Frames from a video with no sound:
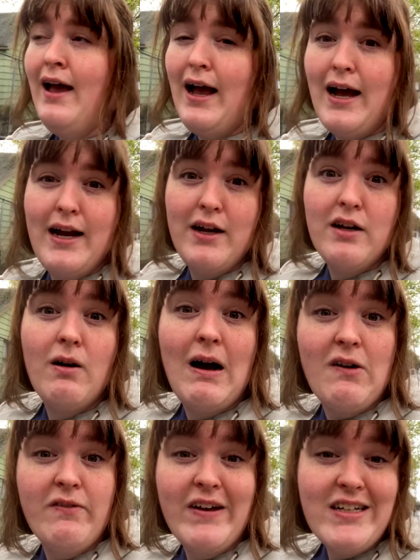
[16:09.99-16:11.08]
I didn't know how
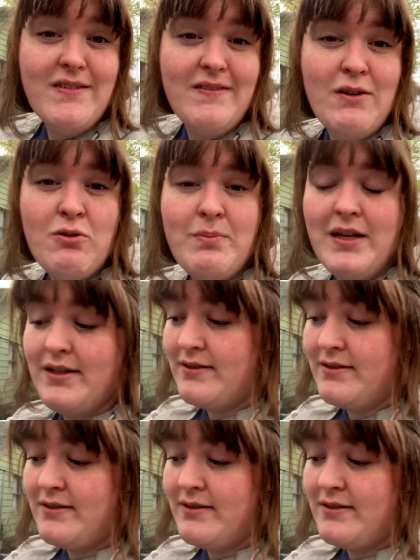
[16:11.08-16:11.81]
effective they would be.